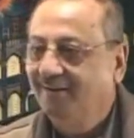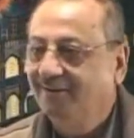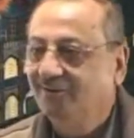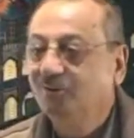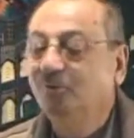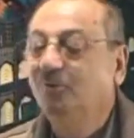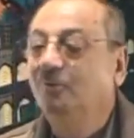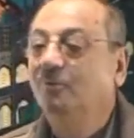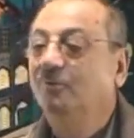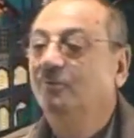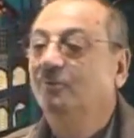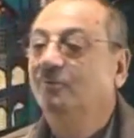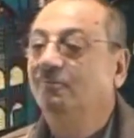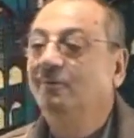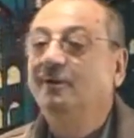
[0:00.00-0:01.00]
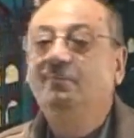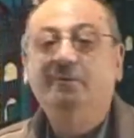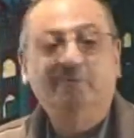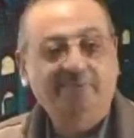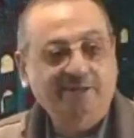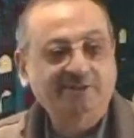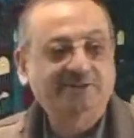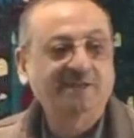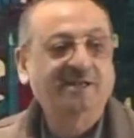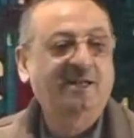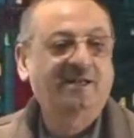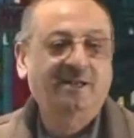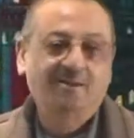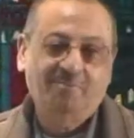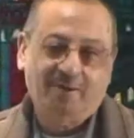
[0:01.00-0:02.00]
You will be
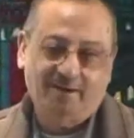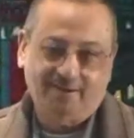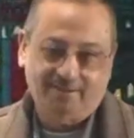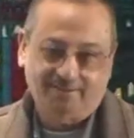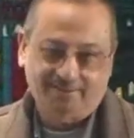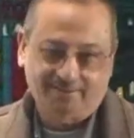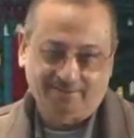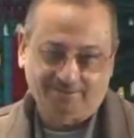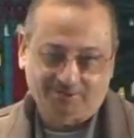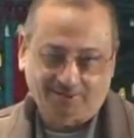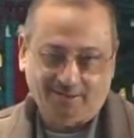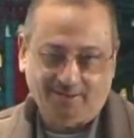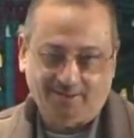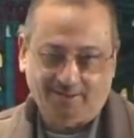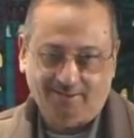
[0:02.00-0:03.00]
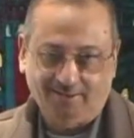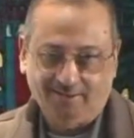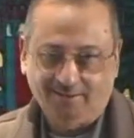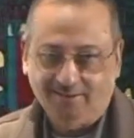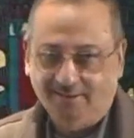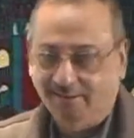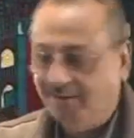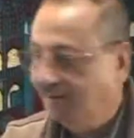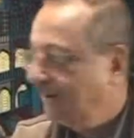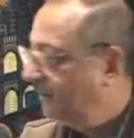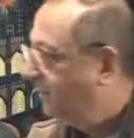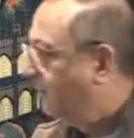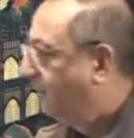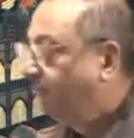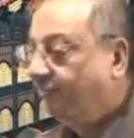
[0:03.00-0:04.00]
fascinated by it, inshallah.
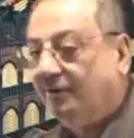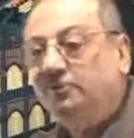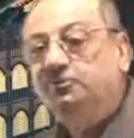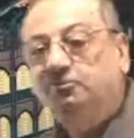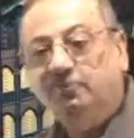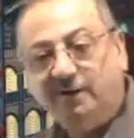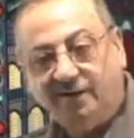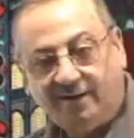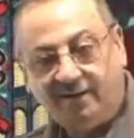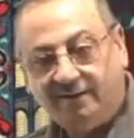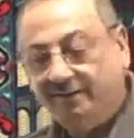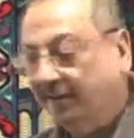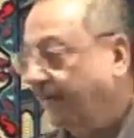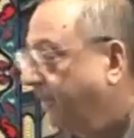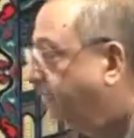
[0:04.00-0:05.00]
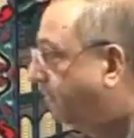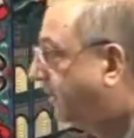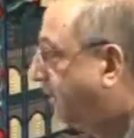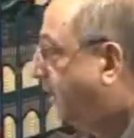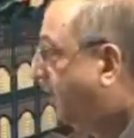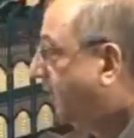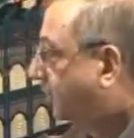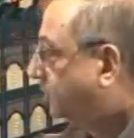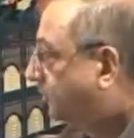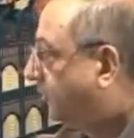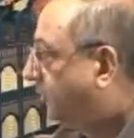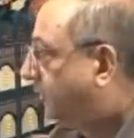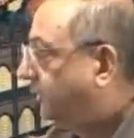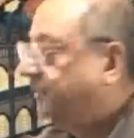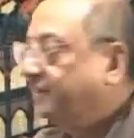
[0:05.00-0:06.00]
Once we learn the language.
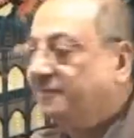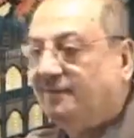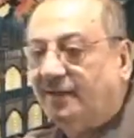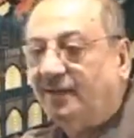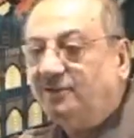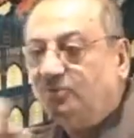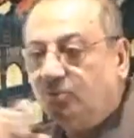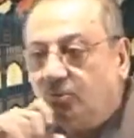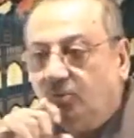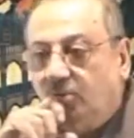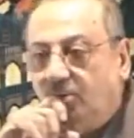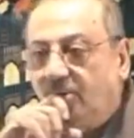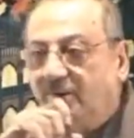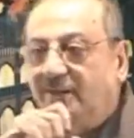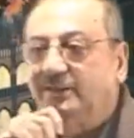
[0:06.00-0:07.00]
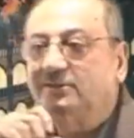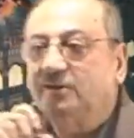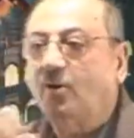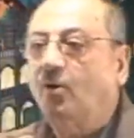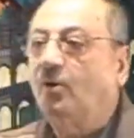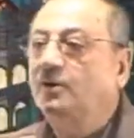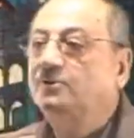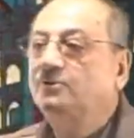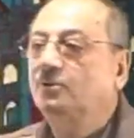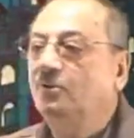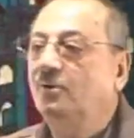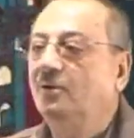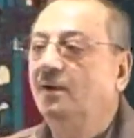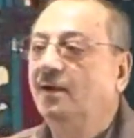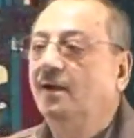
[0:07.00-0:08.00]
So Nasru is
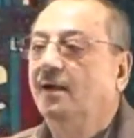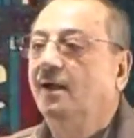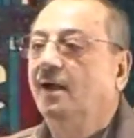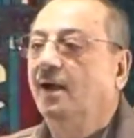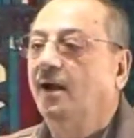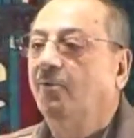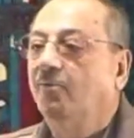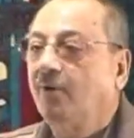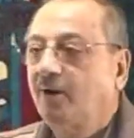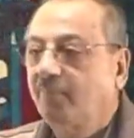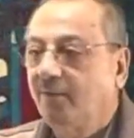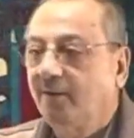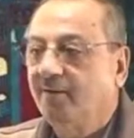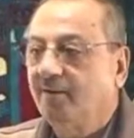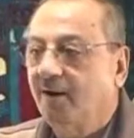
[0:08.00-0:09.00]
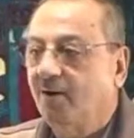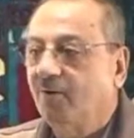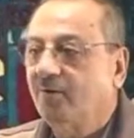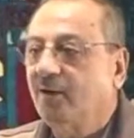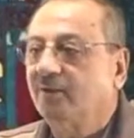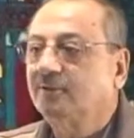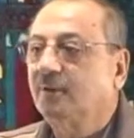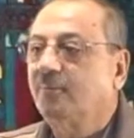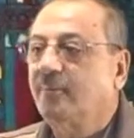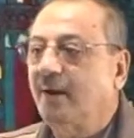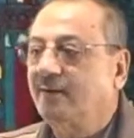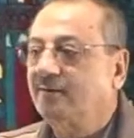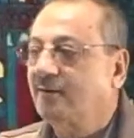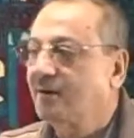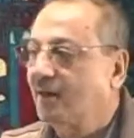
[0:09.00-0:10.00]
also a verbal noun on the
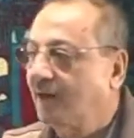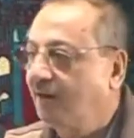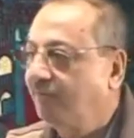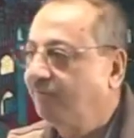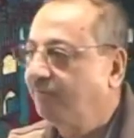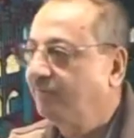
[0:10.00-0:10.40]
pattern of